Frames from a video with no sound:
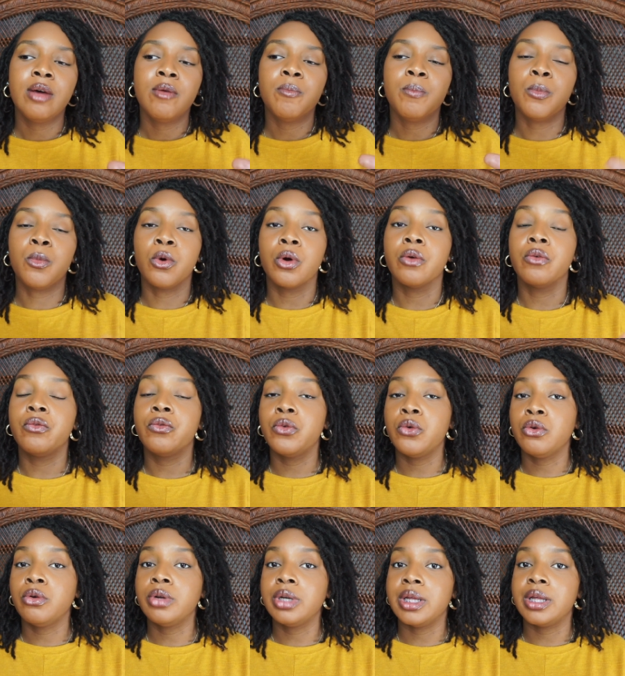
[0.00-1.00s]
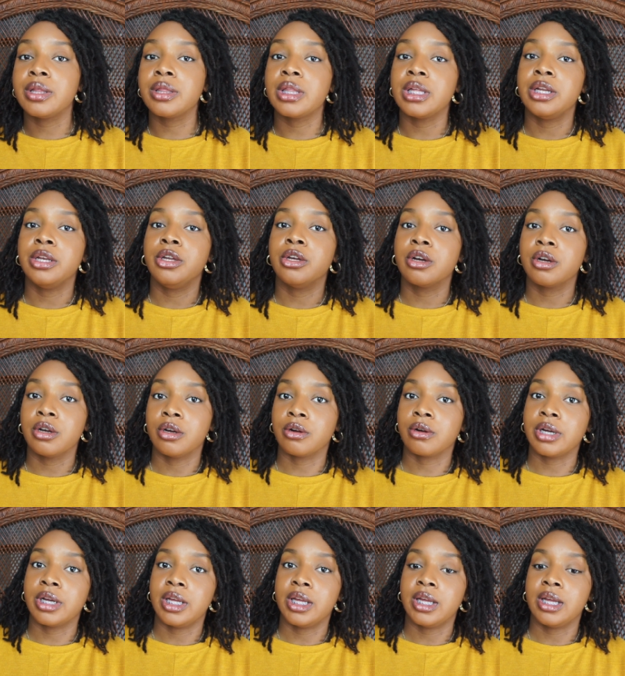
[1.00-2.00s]
more fullness in your
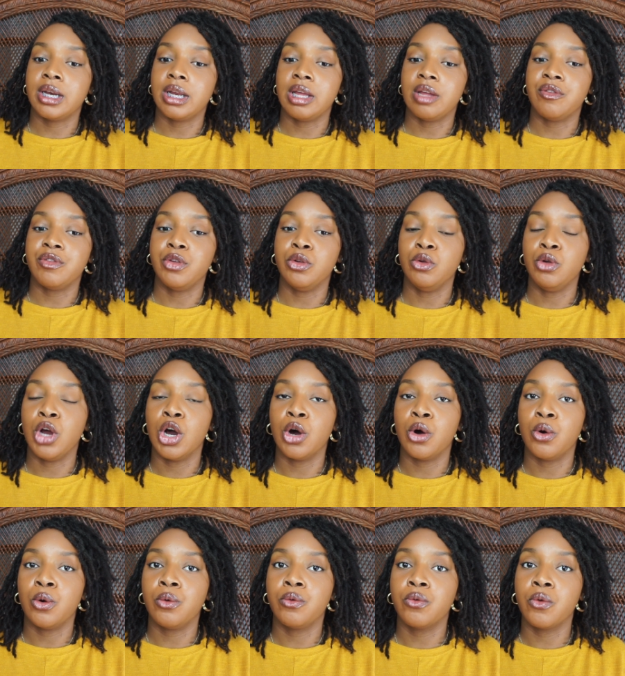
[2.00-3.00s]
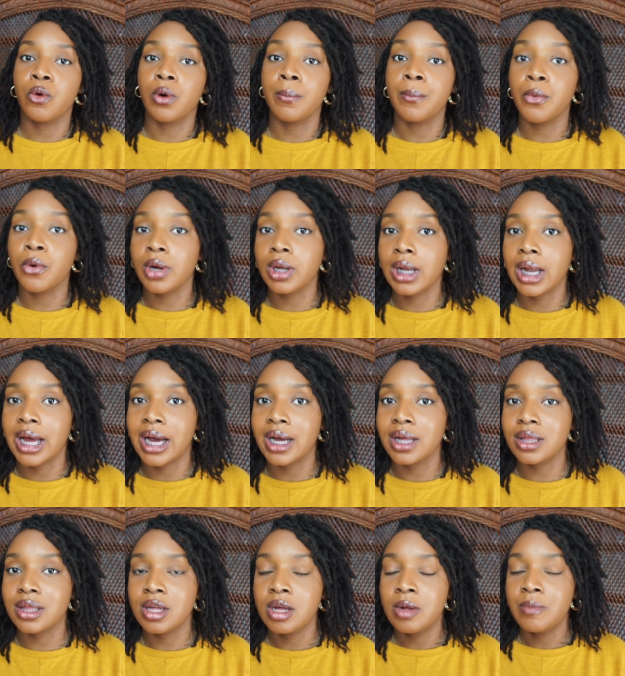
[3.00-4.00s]
grid if you go for more locks
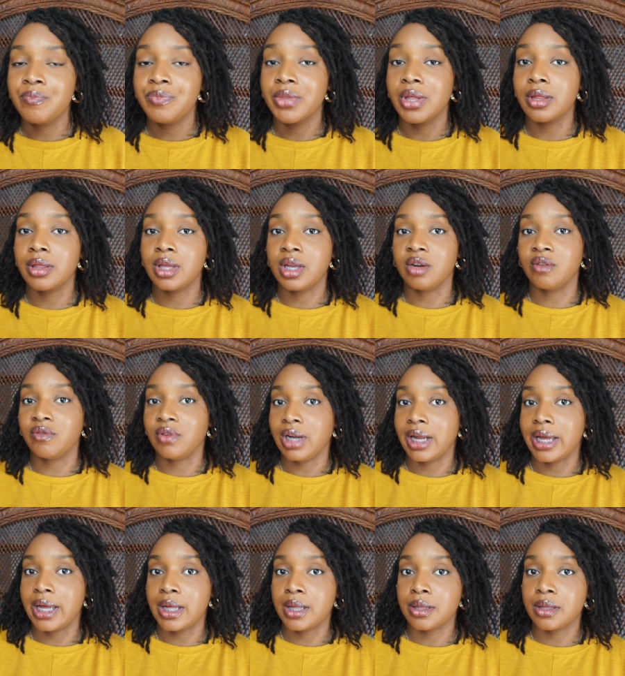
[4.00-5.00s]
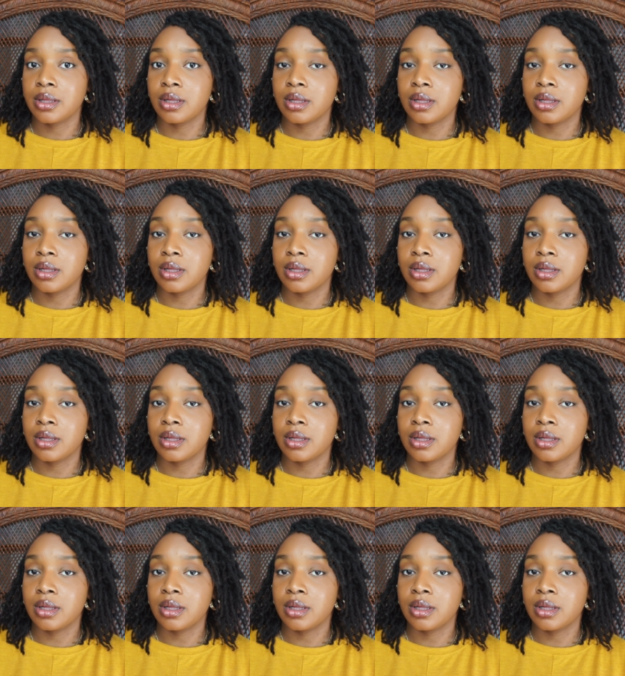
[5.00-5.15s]
instead of less.